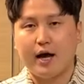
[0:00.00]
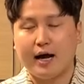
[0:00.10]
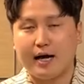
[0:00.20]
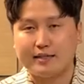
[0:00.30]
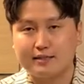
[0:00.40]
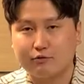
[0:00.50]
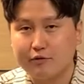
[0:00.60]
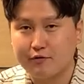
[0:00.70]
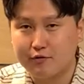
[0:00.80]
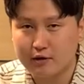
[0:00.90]
has
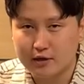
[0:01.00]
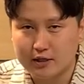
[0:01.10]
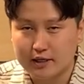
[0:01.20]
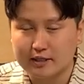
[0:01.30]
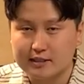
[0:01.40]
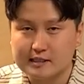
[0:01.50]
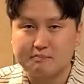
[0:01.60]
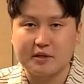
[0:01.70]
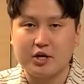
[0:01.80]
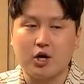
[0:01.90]
referred this
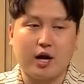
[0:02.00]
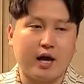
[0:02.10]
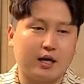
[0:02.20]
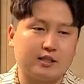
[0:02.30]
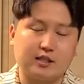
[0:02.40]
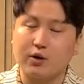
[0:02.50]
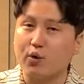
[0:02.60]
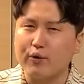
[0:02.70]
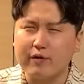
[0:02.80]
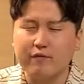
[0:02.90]
beer as the
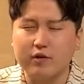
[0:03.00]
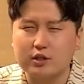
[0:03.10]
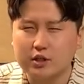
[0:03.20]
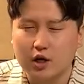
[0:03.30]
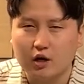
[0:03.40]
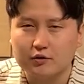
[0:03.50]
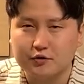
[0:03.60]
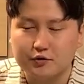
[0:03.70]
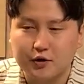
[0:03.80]
Korean version of